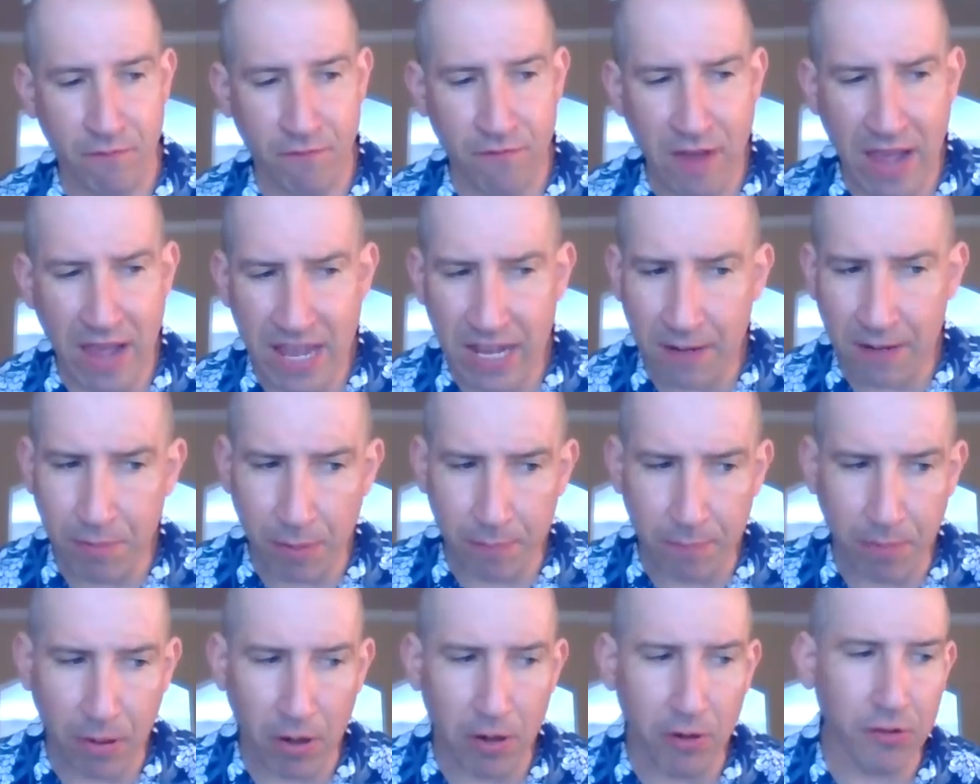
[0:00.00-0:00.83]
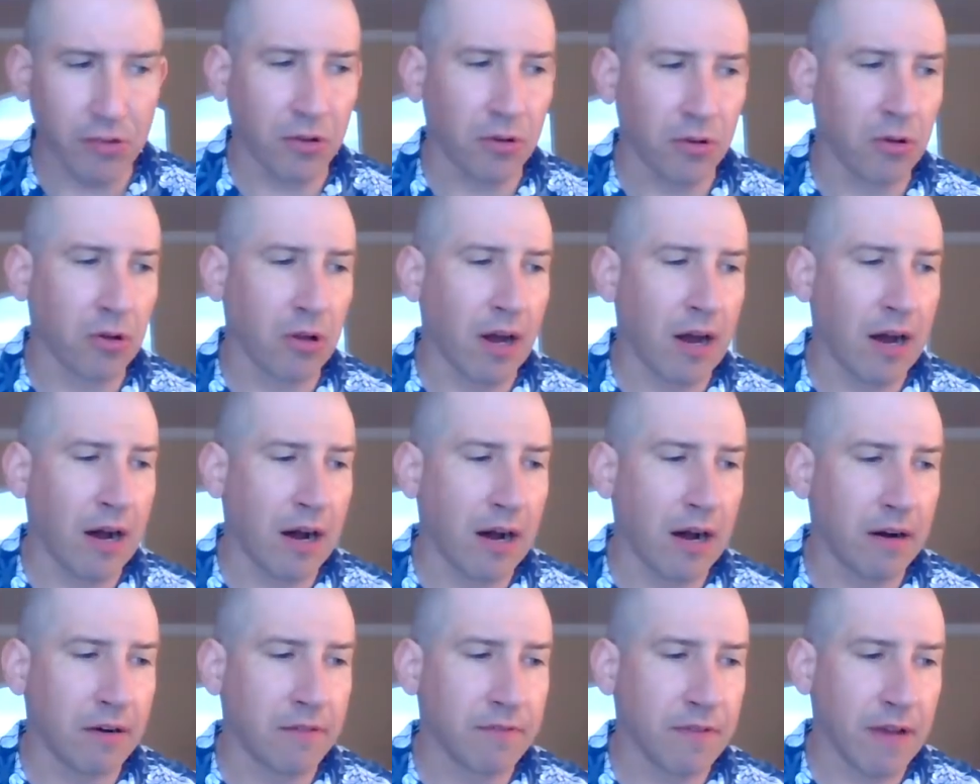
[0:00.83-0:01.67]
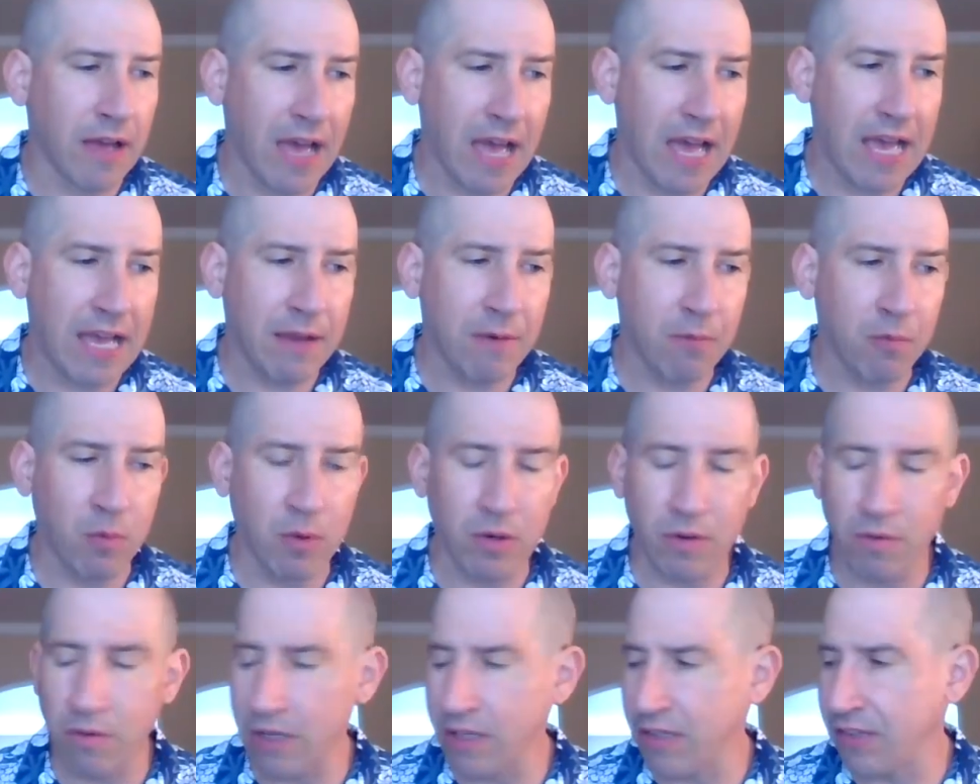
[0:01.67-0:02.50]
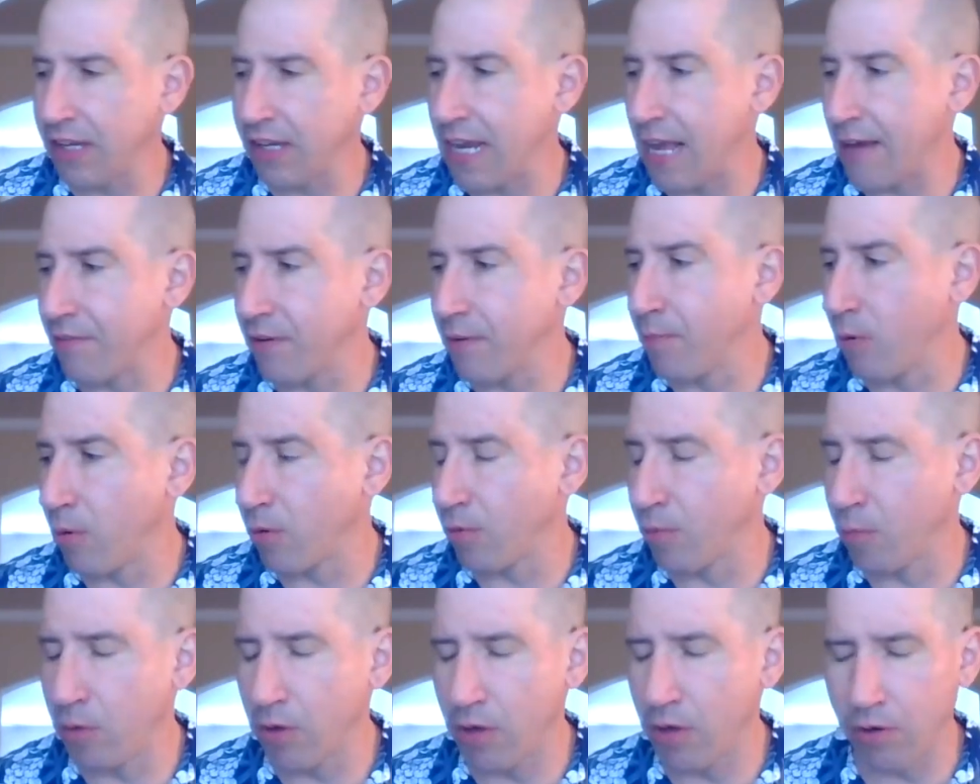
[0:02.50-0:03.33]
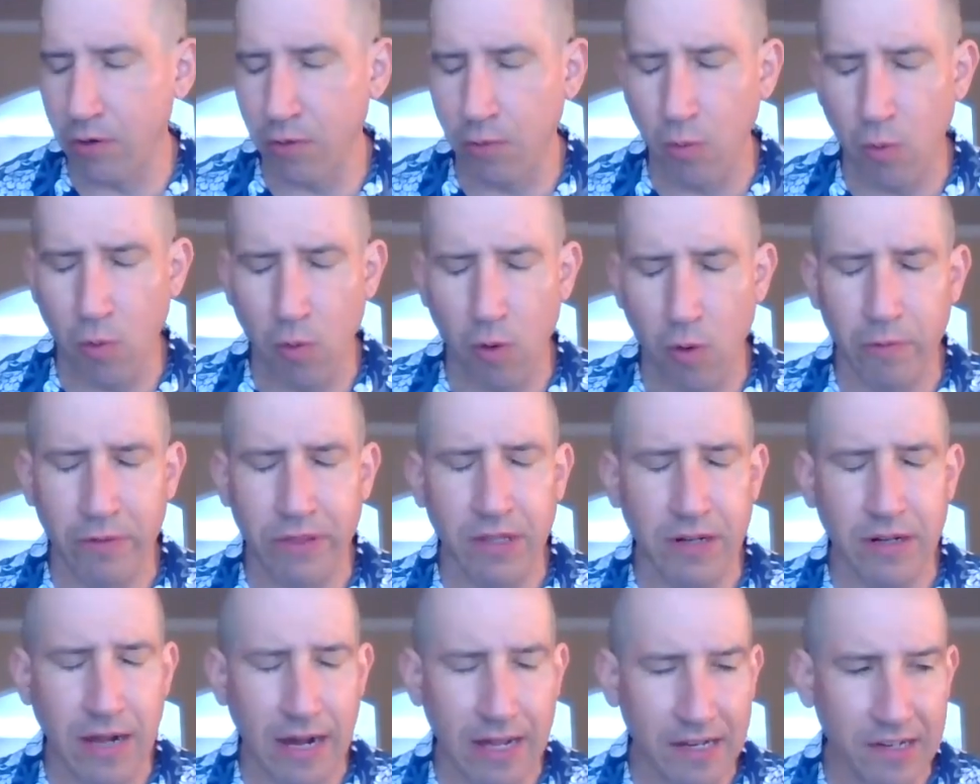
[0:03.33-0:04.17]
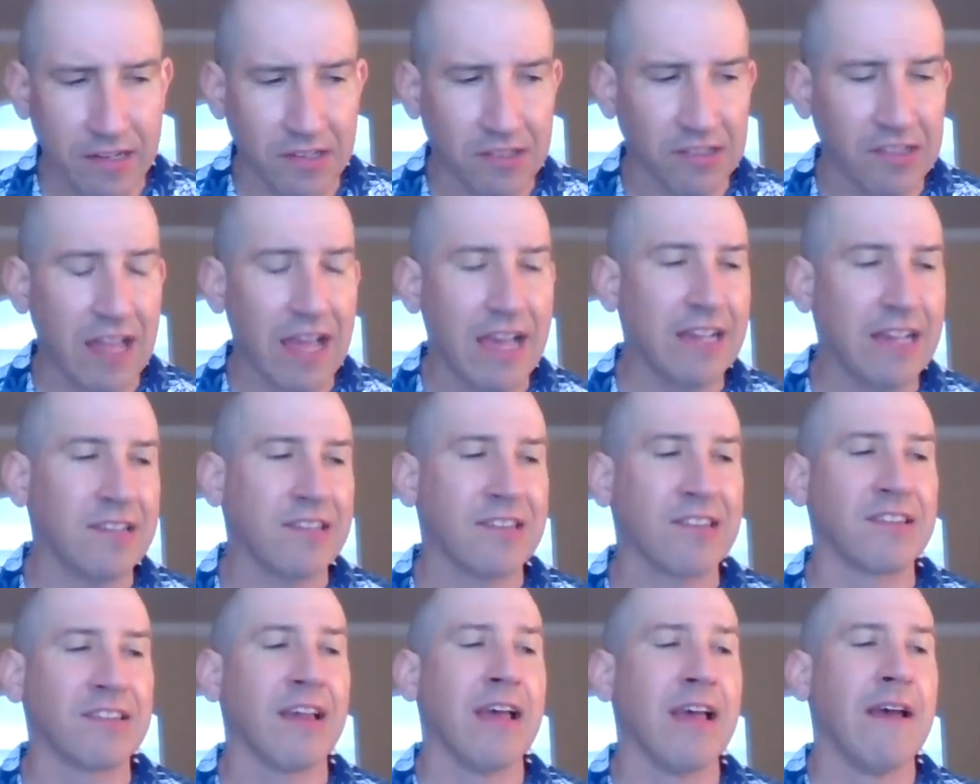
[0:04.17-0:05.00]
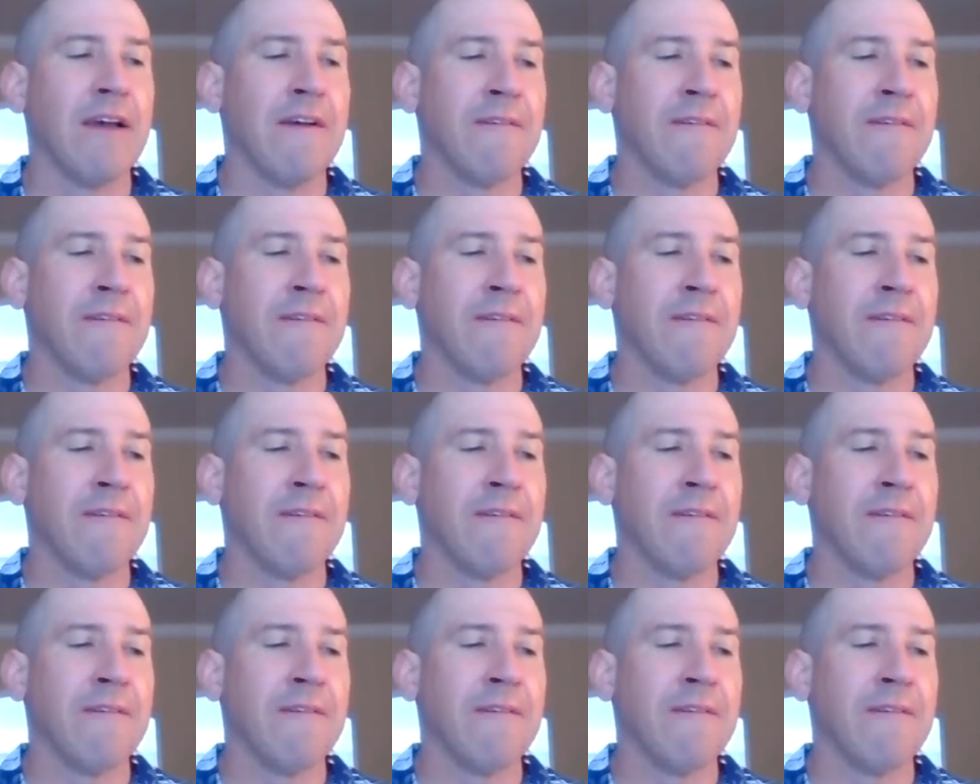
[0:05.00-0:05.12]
vague proposal of, hey, when it's inevitable, we'll go to war with the United States.